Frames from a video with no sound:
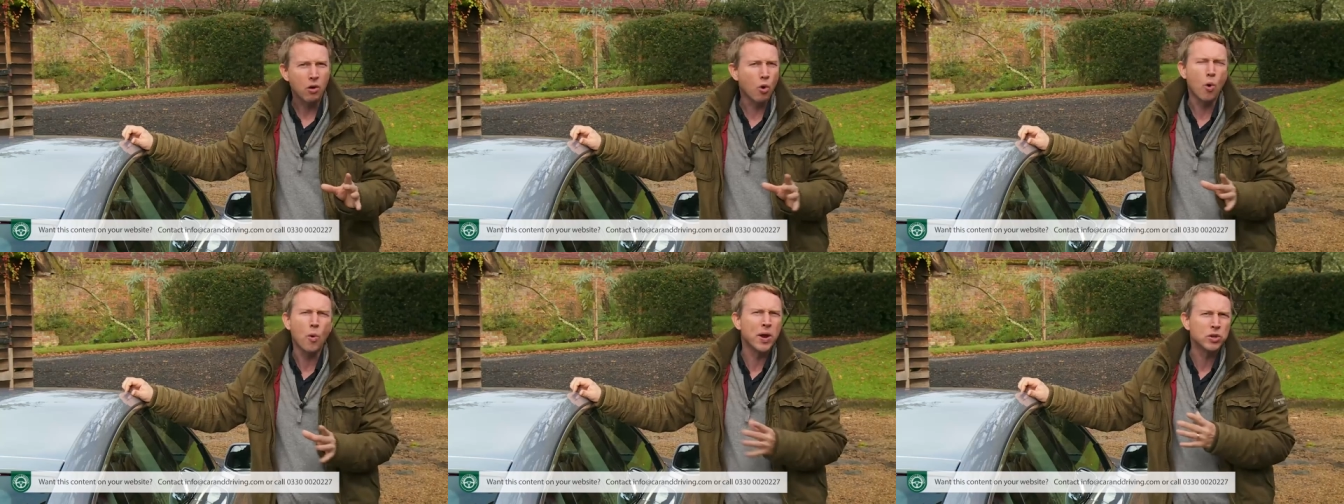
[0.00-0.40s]
are
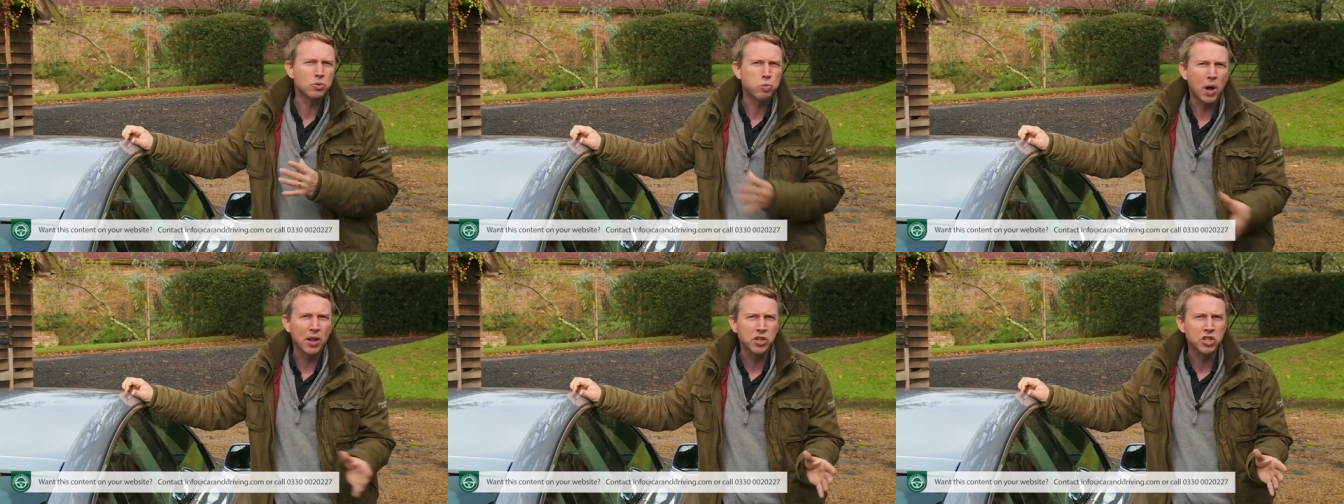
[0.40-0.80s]
always
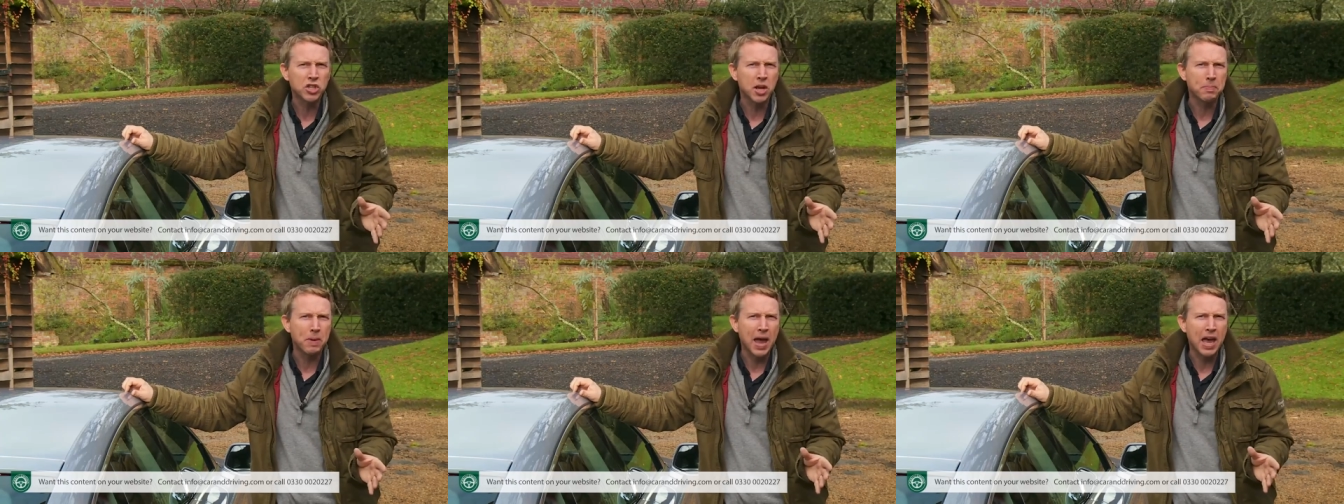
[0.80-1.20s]
one
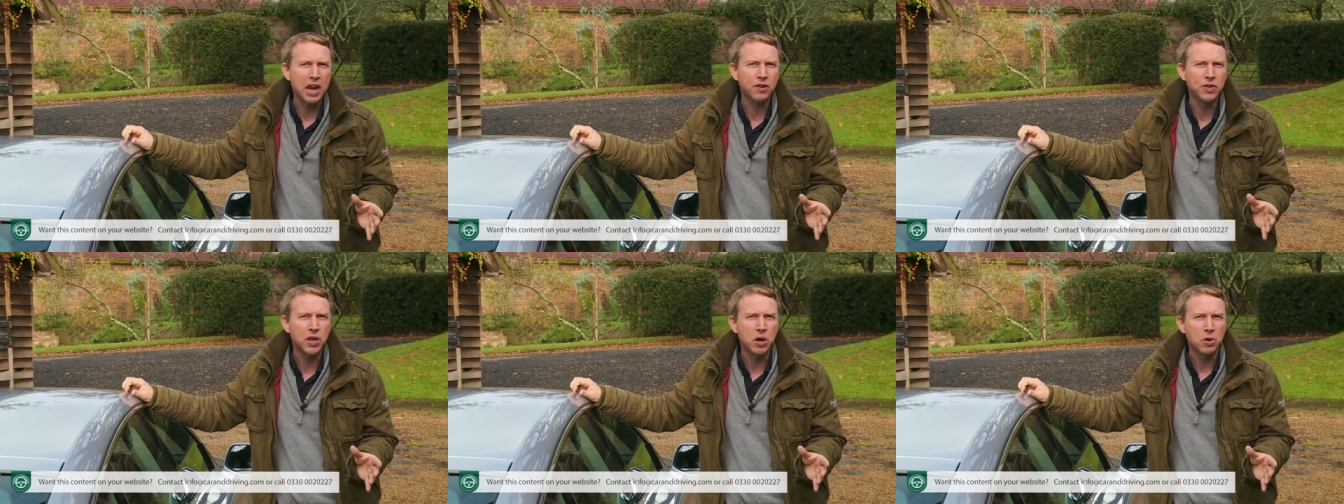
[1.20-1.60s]
step ahead
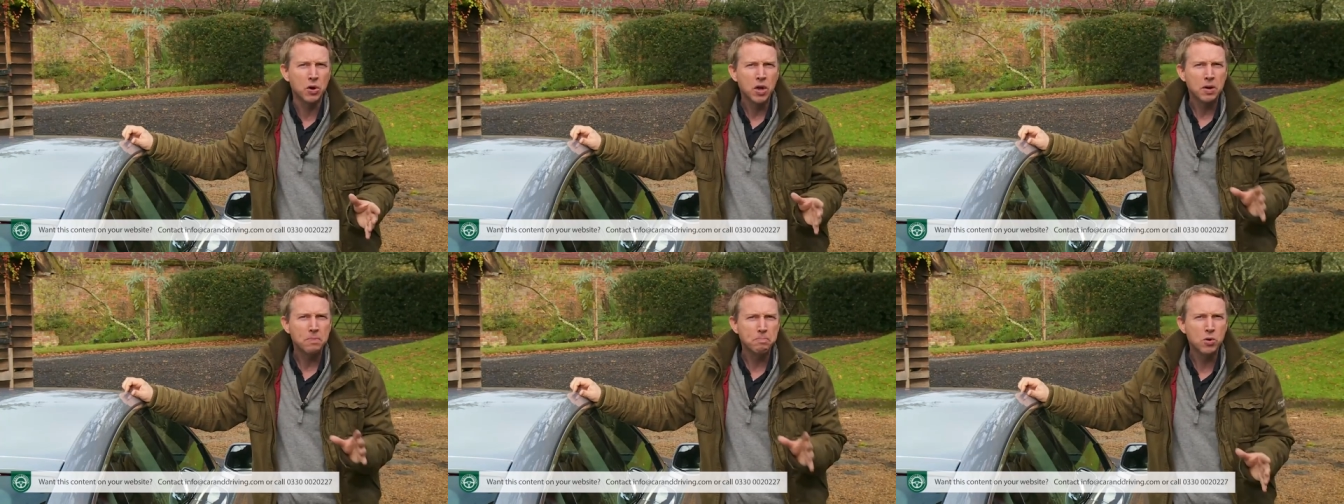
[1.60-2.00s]
of you,
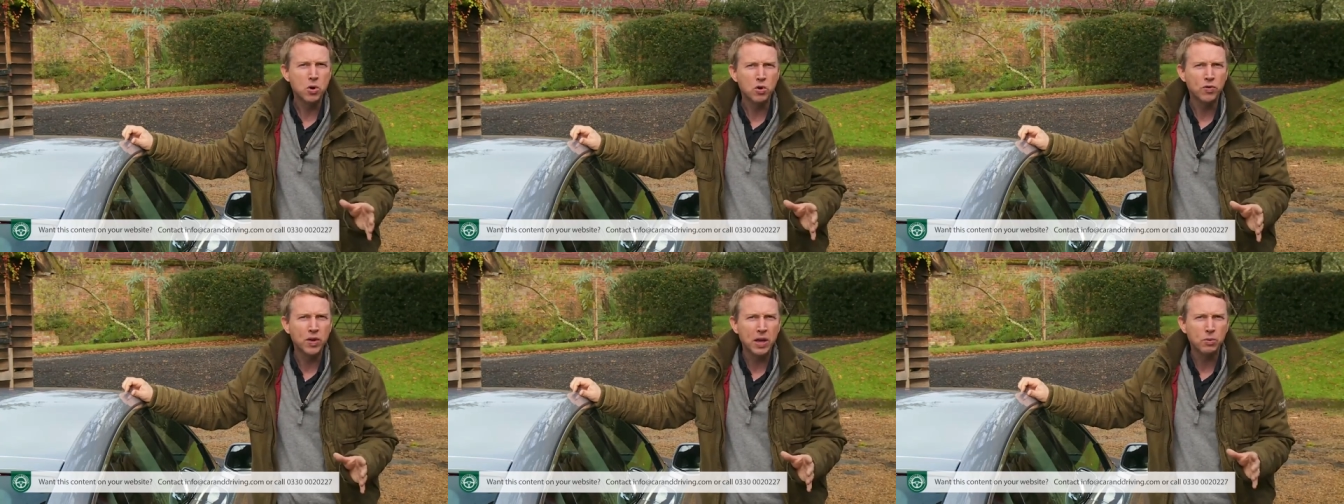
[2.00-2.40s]

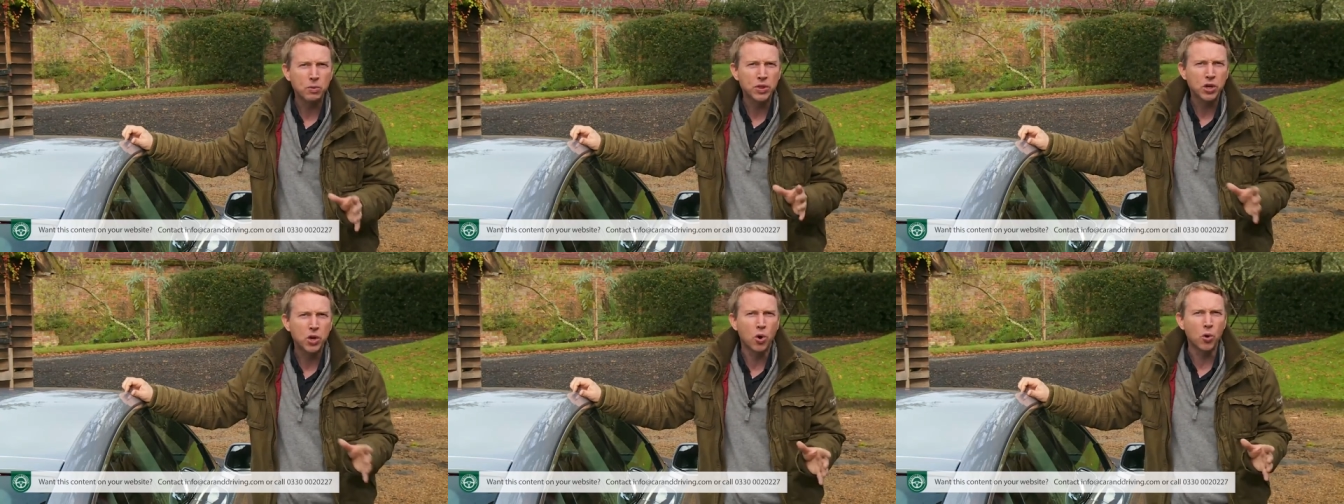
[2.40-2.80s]
moving with
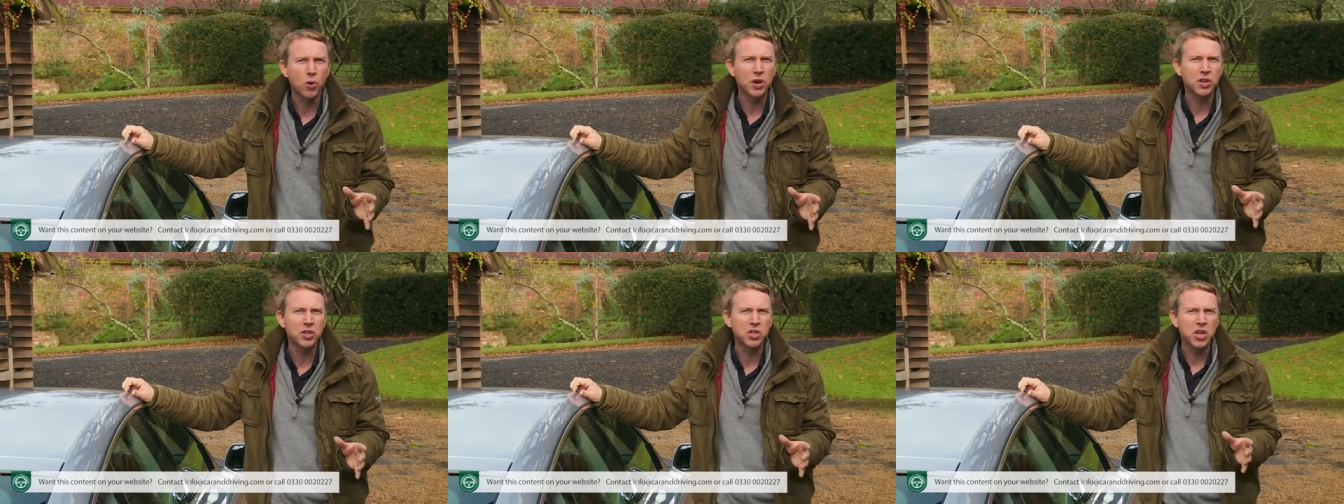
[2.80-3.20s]
the
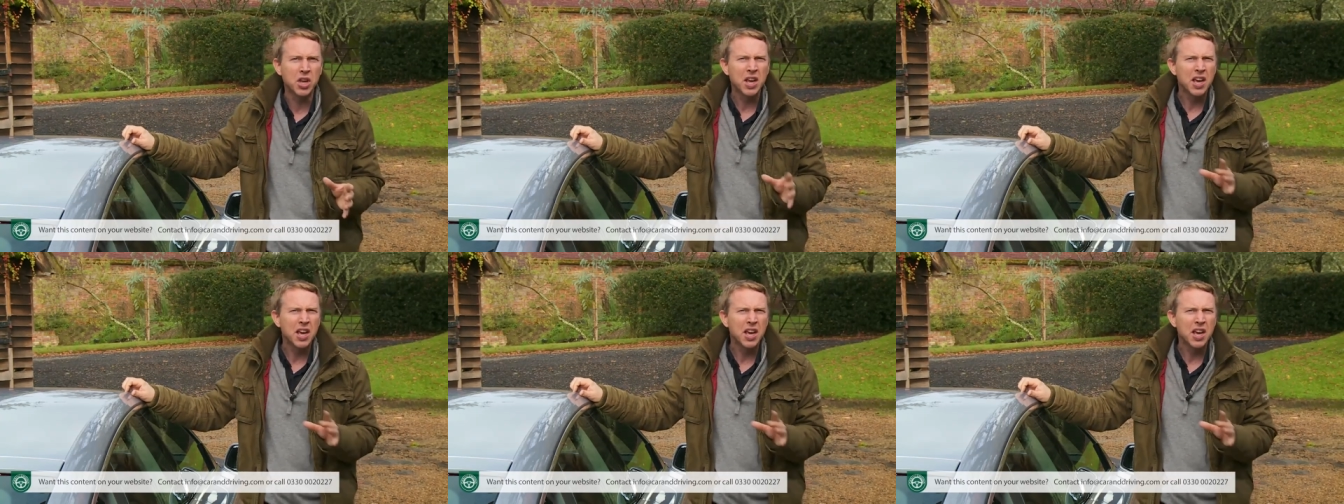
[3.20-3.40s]
corners